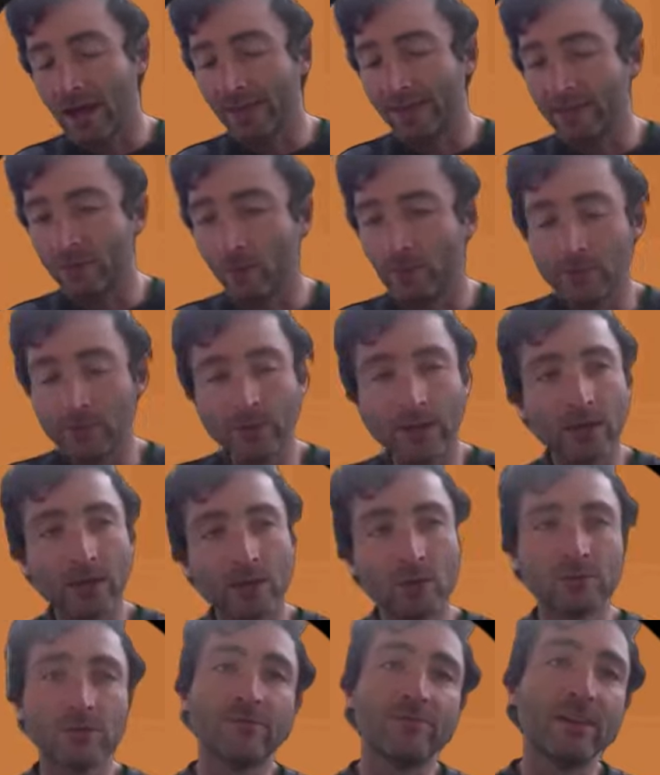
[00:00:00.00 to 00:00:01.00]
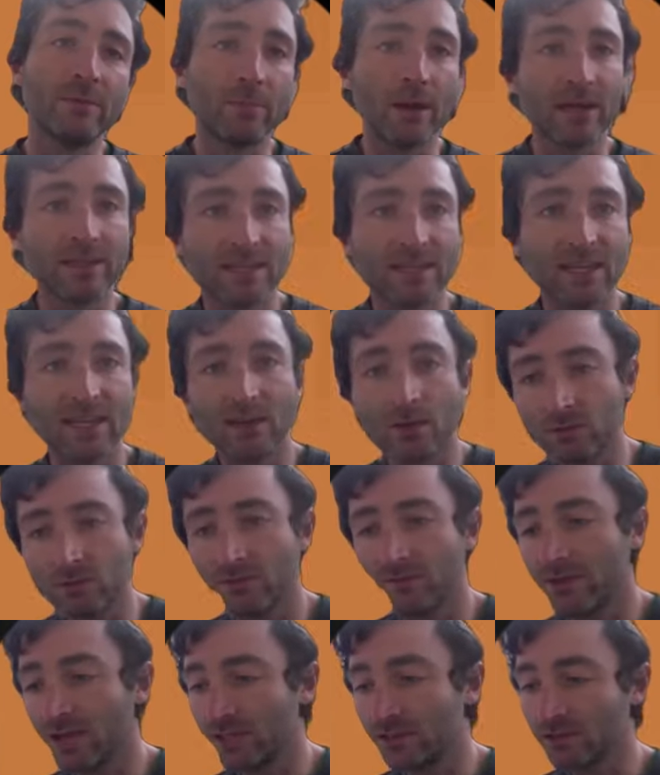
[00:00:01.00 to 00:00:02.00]
And then when you get user feedback, then go
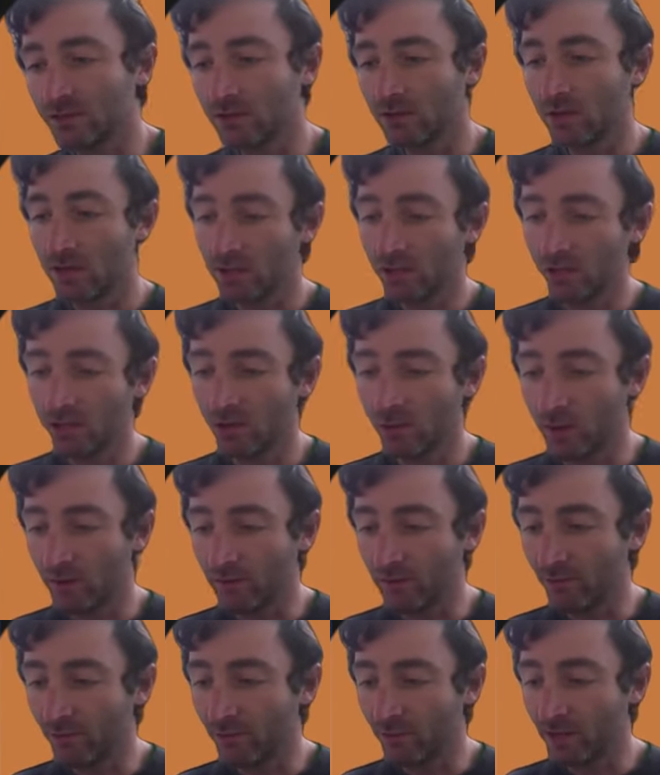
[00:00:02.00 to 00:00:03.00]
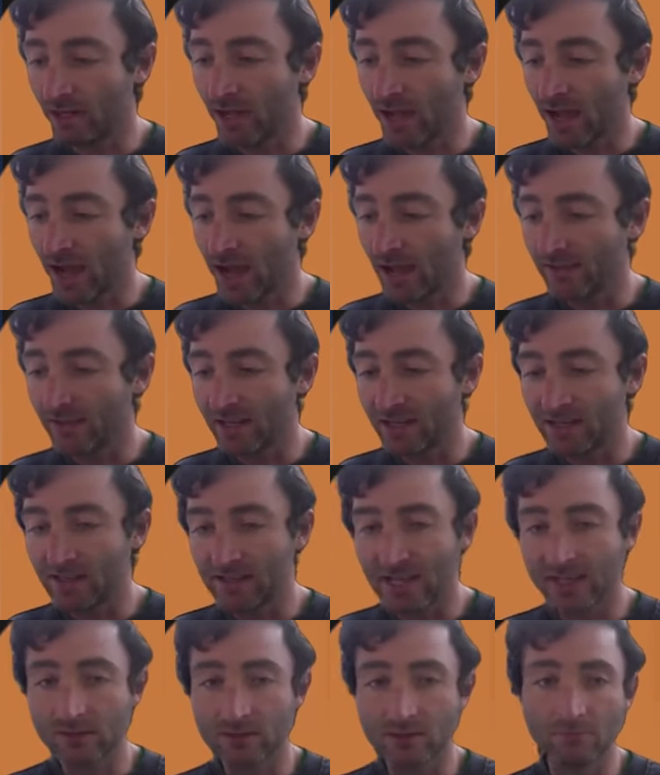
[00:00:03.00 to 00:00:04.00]
to version two and three. And then at
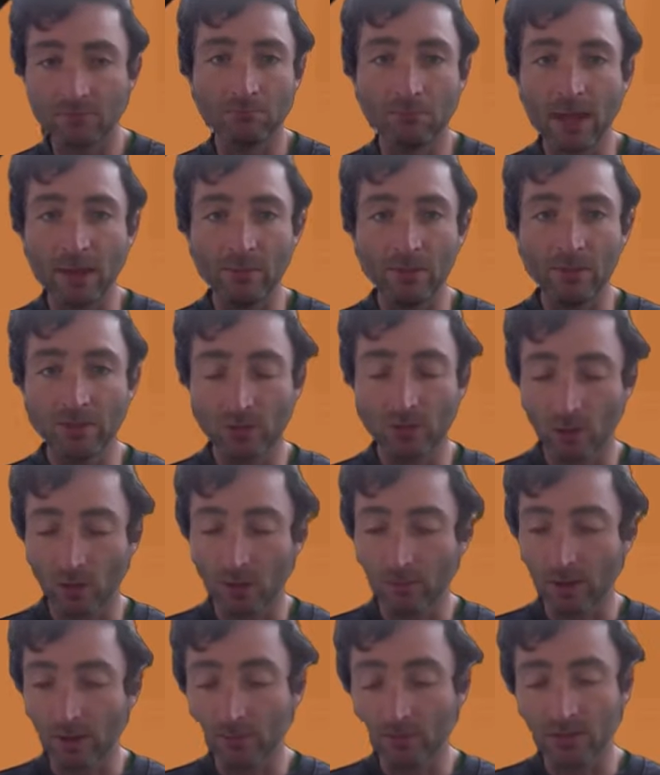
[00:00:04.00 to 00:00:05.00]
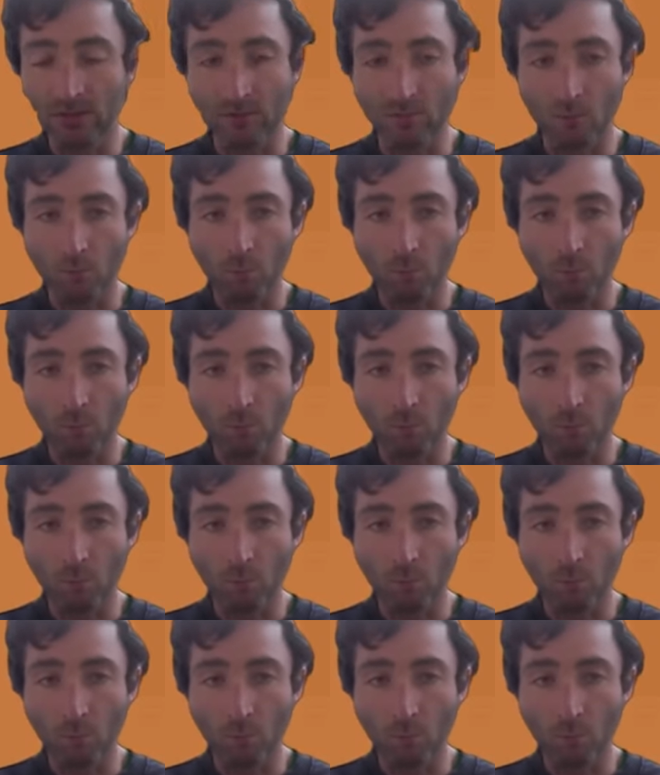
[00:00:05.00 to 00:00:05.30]
the end, maybe talk about